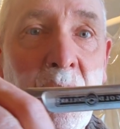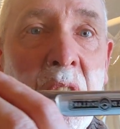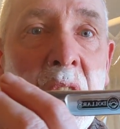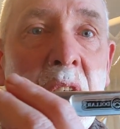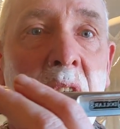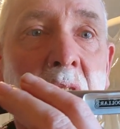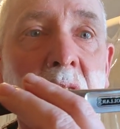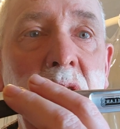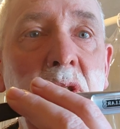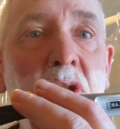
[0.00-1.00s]
on,
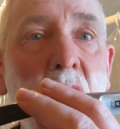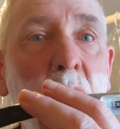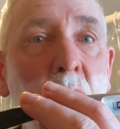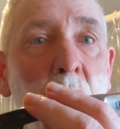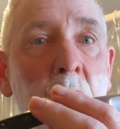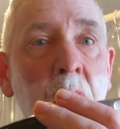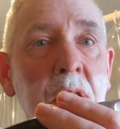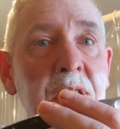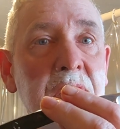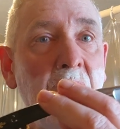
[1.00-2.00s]
is the two
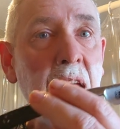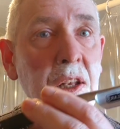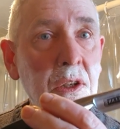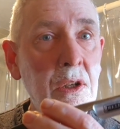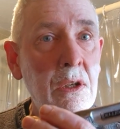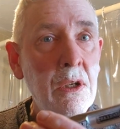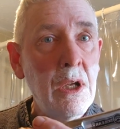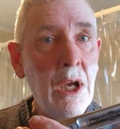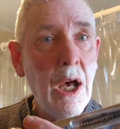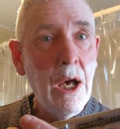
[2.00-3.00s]
standard
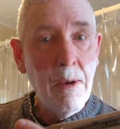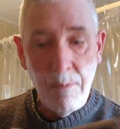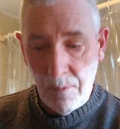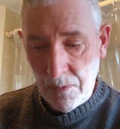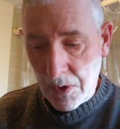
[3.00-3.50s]
um,